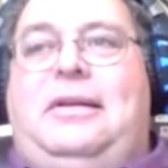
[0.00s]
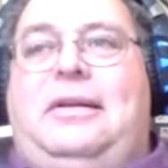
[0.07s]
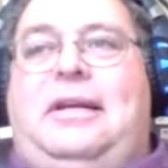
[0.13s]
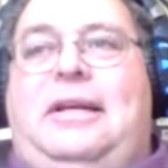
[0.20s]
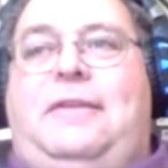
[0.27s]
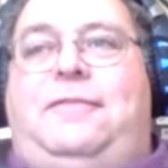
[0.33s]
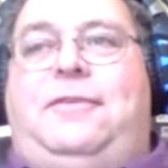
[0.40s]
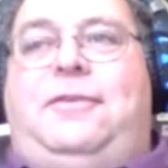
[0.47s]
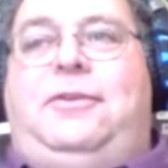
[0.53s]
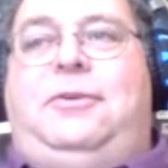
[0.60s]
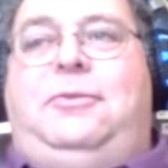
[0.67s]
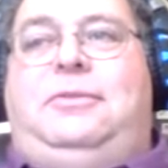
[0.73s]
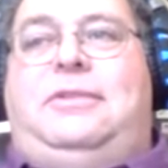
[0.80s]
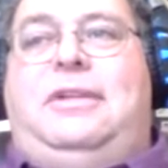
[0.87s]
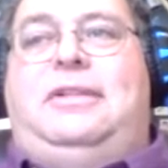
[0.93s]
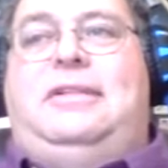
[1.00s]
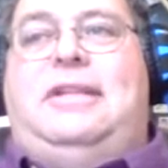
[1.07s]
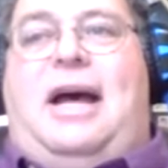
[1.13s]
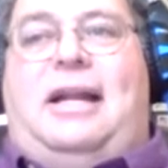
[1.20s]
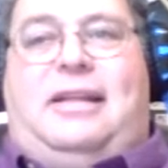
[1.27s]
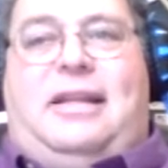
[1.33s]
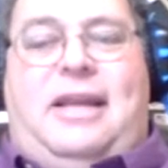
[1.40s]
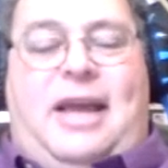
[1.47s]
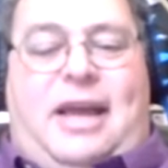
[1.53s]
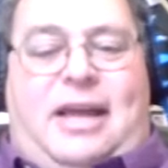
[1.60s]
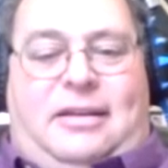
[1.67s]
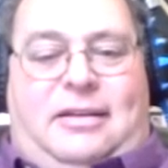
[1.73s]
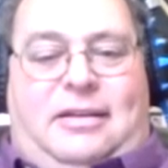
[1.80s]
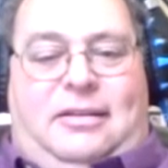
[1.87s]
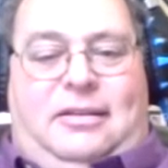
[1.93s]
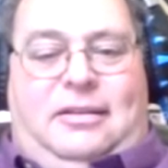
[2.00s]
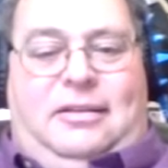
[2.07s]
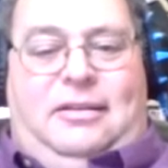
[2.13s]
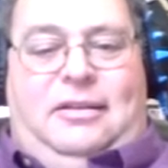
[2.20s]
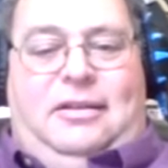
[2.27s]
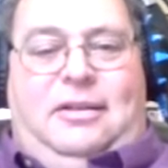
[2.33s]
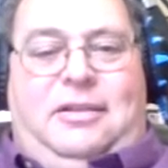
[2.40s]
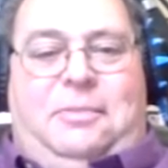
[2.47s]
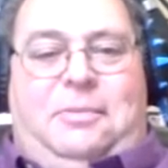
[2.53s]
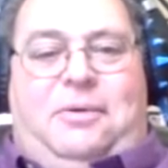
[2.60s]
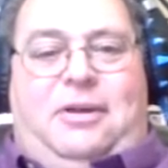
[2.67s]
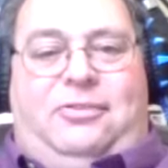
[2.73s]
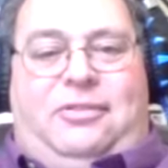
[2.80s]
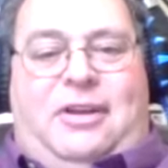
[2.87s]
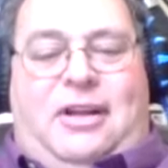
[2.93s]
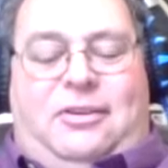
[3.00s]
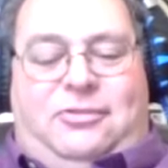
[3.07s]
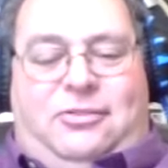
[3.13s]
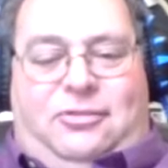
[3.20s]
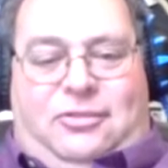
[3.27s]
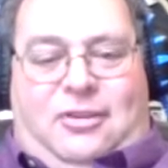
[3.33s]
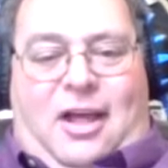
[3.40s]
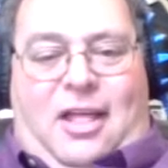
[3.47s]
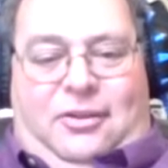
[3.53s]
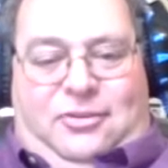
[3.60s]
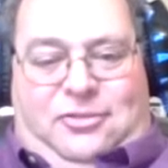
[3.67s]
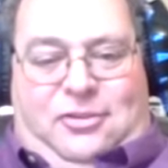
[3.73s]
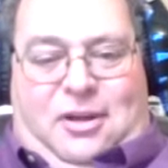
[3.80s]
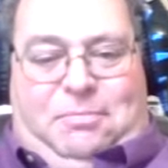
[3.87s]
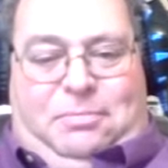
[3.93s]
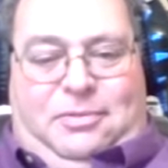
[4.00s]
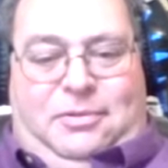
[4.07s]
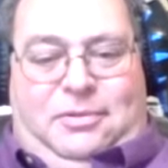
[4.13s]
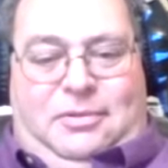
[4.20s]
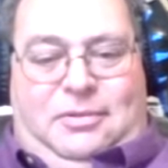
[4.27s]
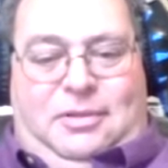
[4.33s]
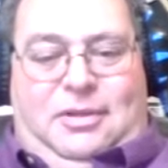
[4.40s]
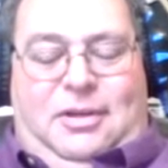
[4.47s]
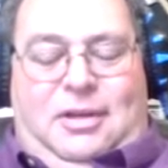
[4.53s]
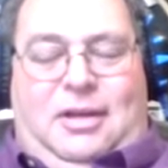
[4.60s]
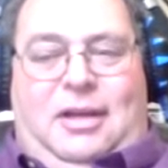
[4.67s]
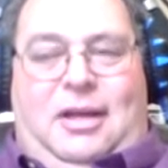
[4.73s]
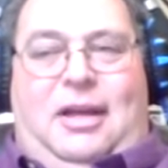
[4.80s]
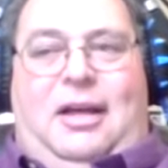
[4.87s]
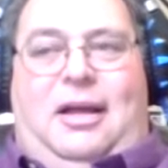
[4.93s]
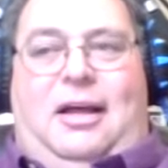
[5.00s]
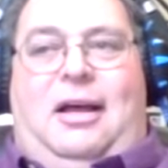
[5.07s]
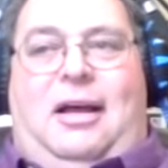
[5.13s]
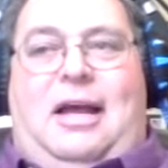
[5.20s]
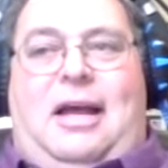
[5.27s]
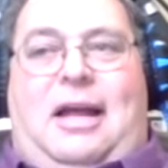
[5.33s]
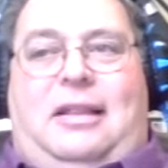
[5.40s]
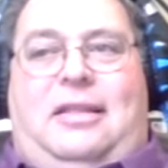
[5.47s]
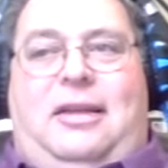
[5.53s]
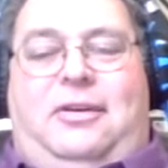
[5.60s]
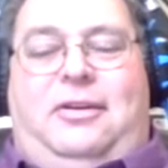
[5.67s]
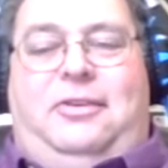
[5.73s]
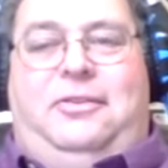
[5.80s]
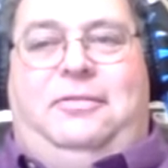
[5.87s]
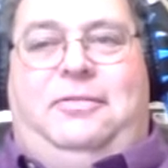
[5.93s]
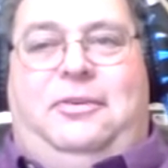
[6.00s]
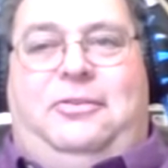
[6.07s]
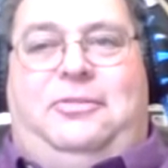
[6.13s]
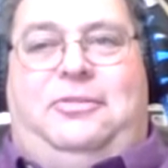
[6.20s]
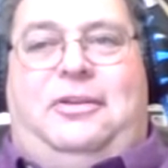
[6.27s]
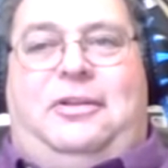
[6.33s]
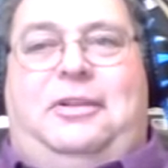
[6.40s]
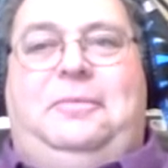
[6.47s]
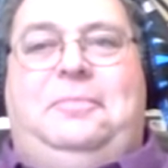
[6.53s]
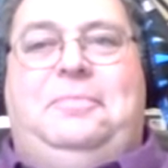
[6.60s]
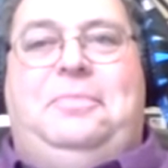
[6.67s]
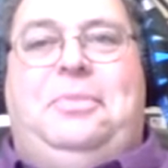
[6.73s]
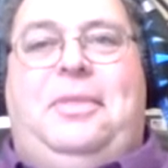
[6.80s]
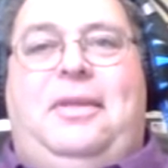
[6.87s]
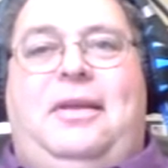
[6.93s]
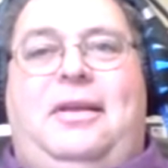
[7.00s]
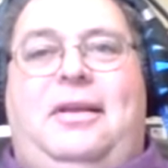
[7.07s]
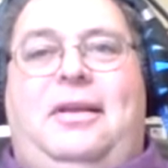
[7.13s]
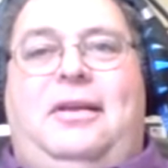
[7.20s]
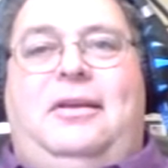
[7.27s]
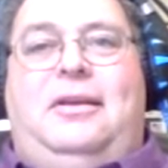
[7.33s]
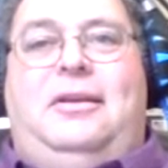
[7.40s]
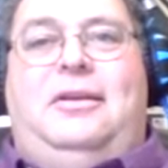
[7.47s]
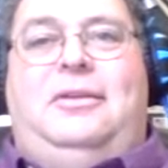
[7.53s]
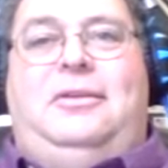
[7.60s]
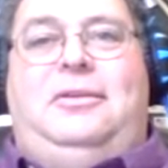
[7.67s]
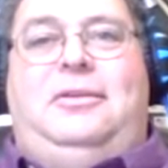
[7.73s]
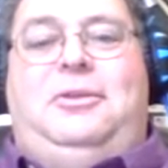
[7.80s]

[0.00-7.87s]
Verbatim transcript: If you did get it, you won't hear from them today because they're sending out uh, a very significant award package.